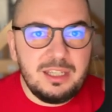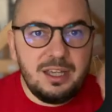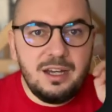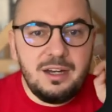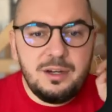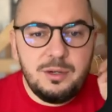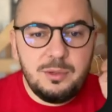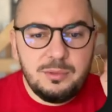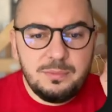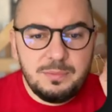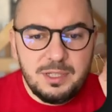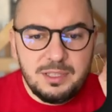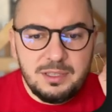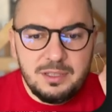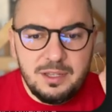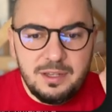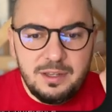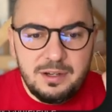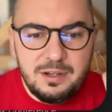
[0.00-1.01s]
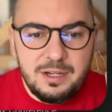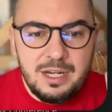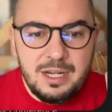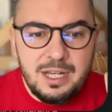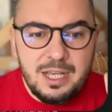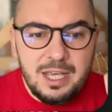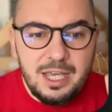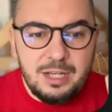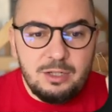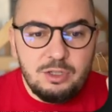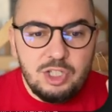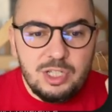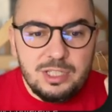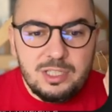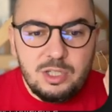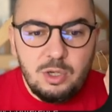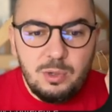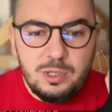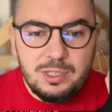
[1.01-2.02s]
arrow button there. And you
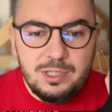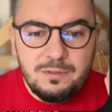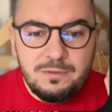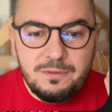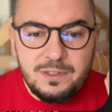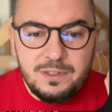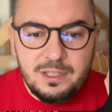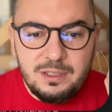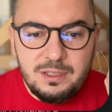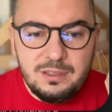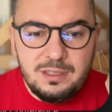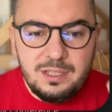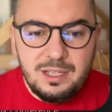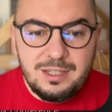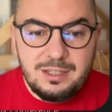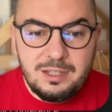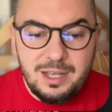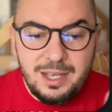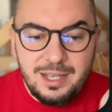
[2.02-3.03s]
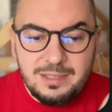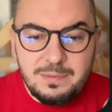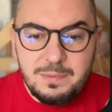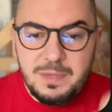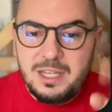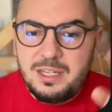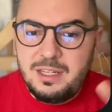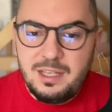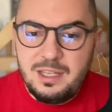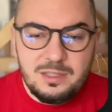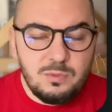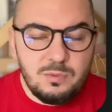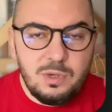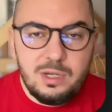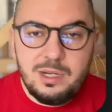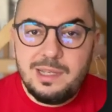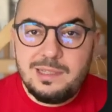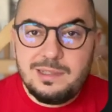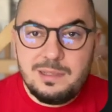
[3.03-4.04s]
just go on the field and has many, has
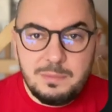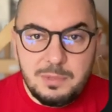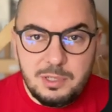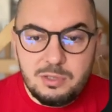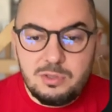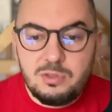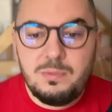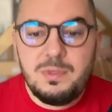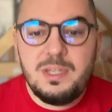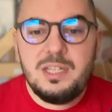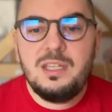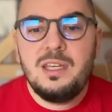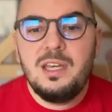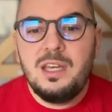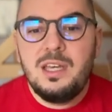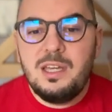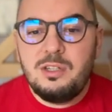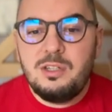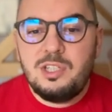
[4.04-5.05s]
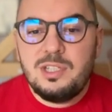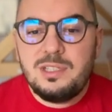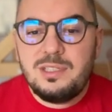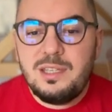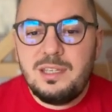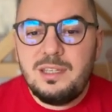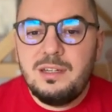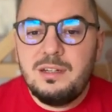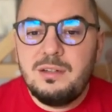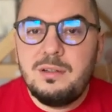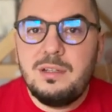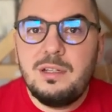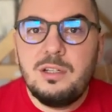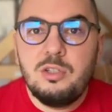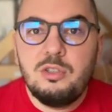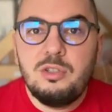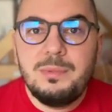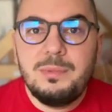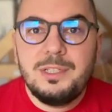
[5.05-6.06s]
one, hasn't belongs to many. Just say
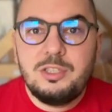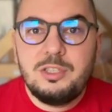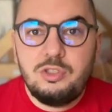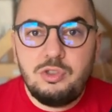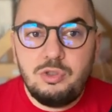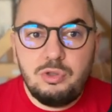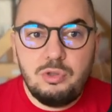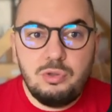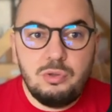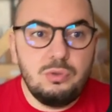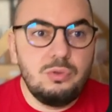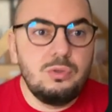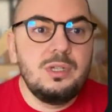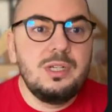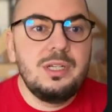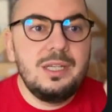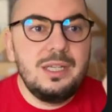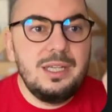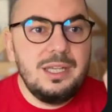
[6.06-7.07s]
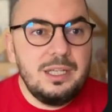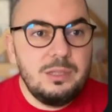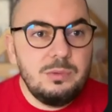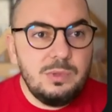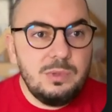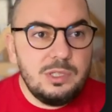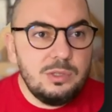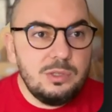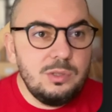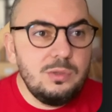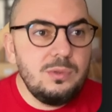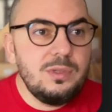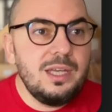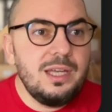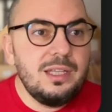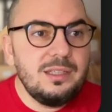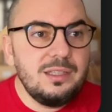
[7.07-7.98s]
reloadable true. And when you do that,